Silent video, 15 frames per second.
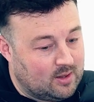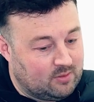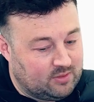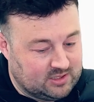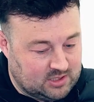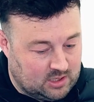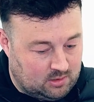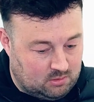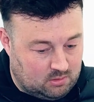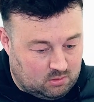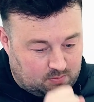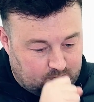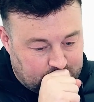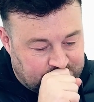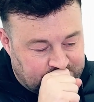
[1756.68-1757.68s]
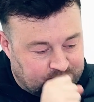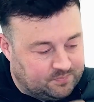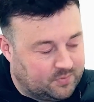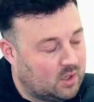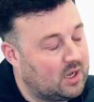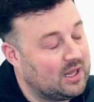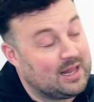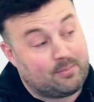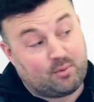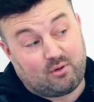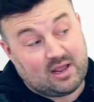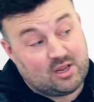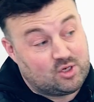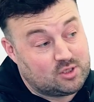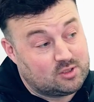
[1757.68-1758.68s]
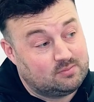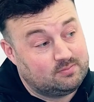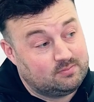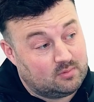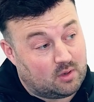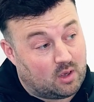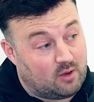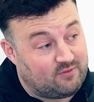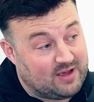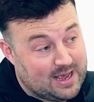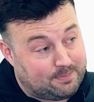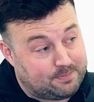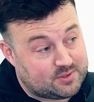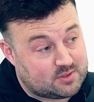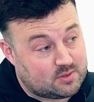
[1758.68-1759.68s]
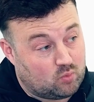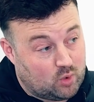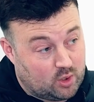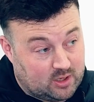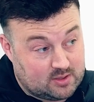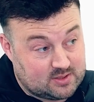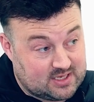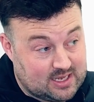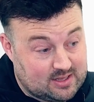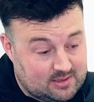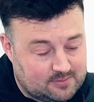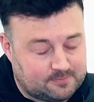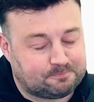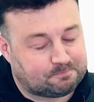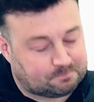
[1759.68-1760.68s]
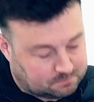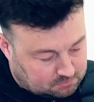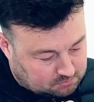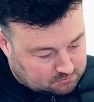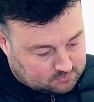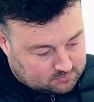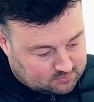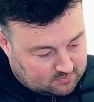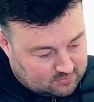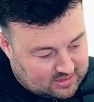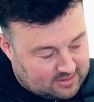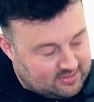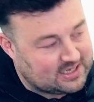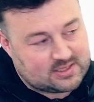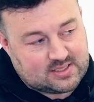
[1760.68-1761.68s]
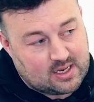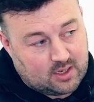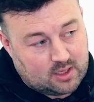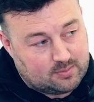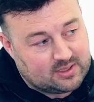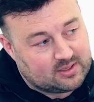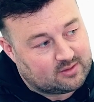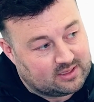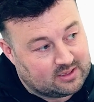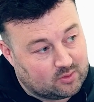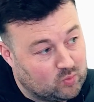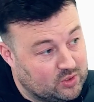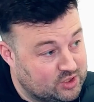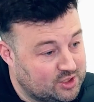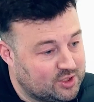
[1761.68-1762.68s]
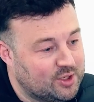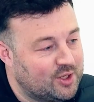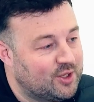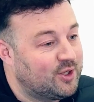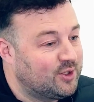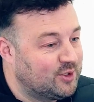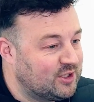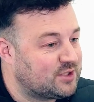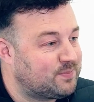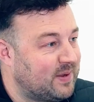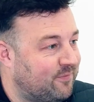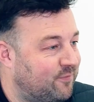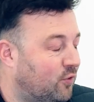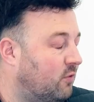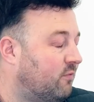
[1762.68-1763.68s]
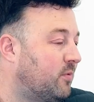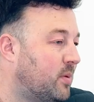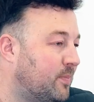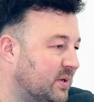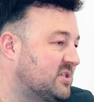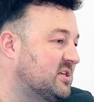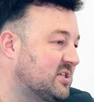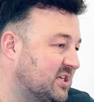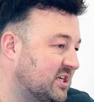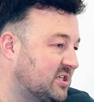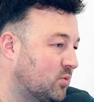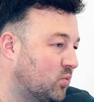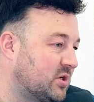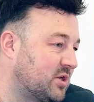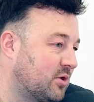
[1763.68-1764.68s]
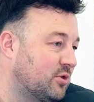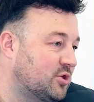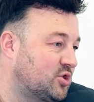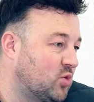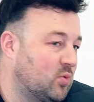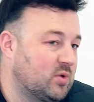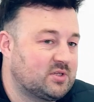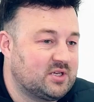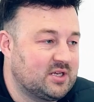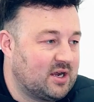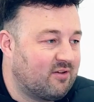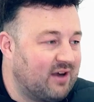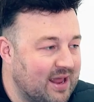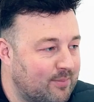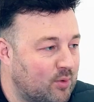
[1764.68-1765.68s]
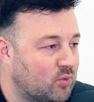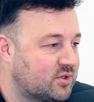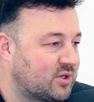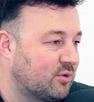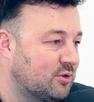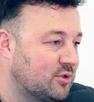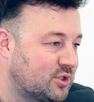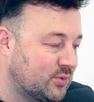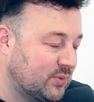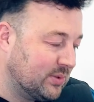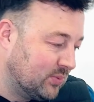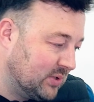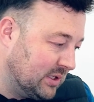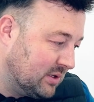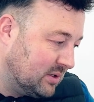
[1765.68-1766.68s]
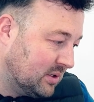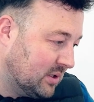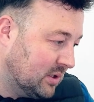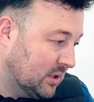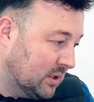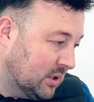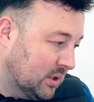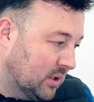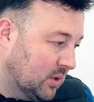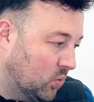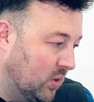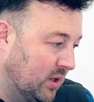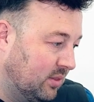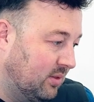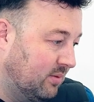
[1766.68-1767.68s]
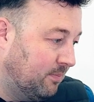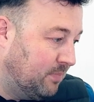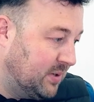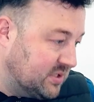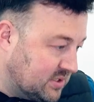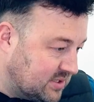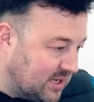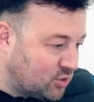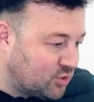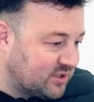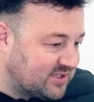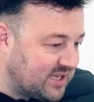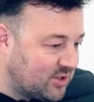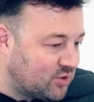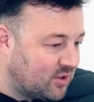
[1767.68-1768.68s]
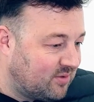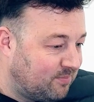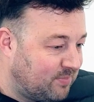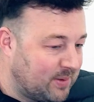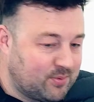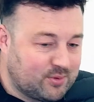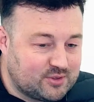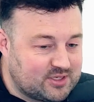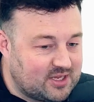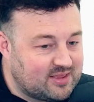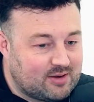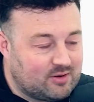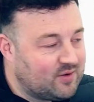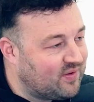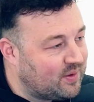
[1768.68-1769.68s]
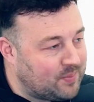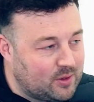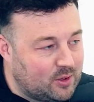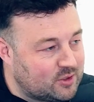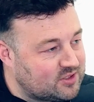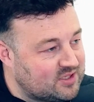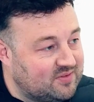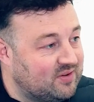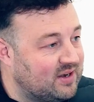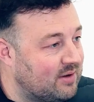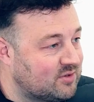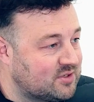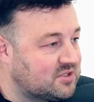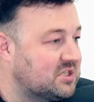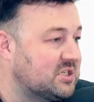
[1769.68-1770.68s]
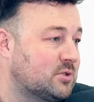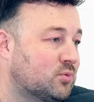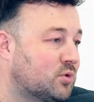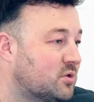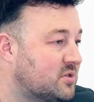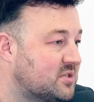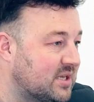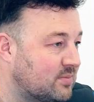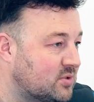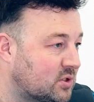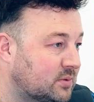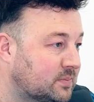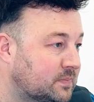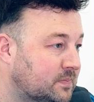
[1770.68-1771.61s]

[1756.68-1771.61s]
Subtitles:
this whole collaboration of apps working together, that's now going to be a thing, which you'd expect from a business system. We're so used to it with CRM, or we're so used to it with Business Central, etc. People can sit there and develop on lots of different areas of the system all at the same time.